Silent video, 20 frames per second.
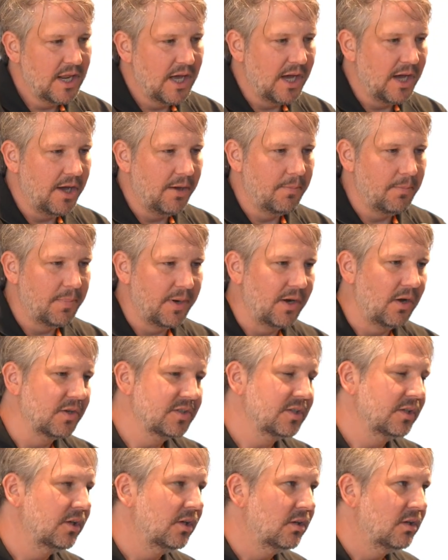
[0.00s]
but
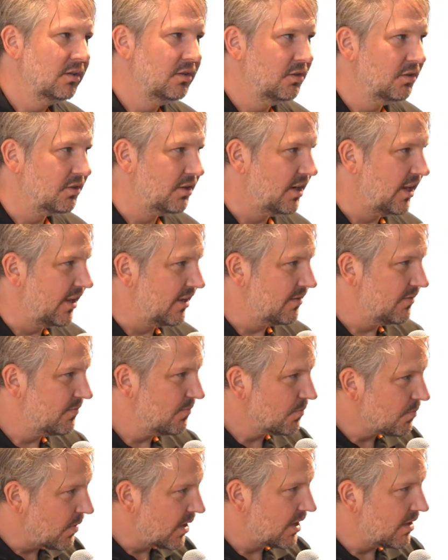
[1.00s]
also you're like
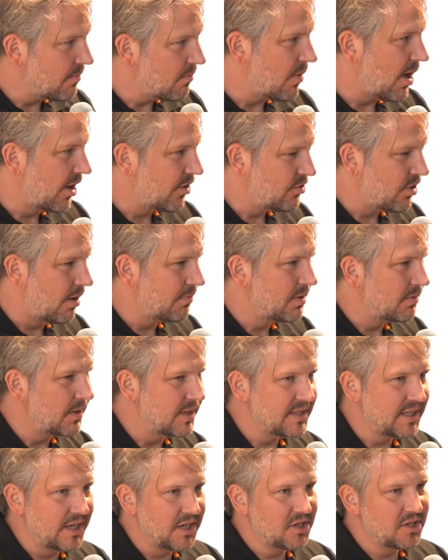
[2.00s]
making micro
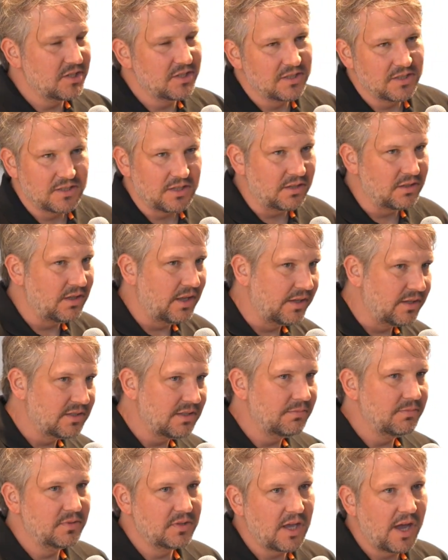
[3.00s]
optimizations on like
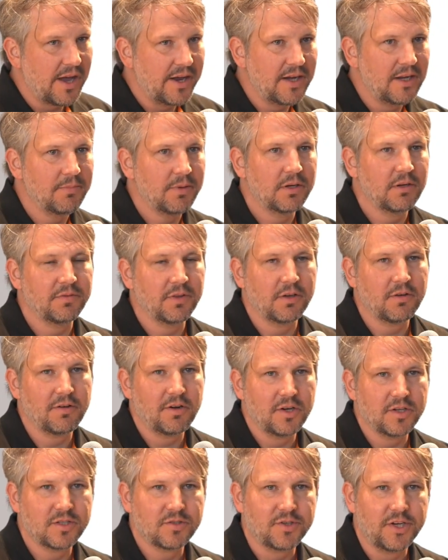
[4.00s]
some tiny bit of the
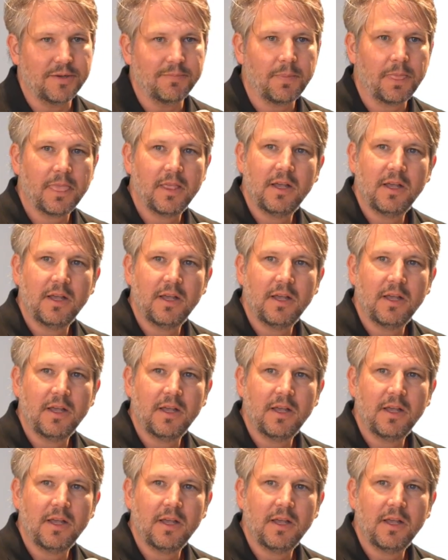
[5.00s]
query stream.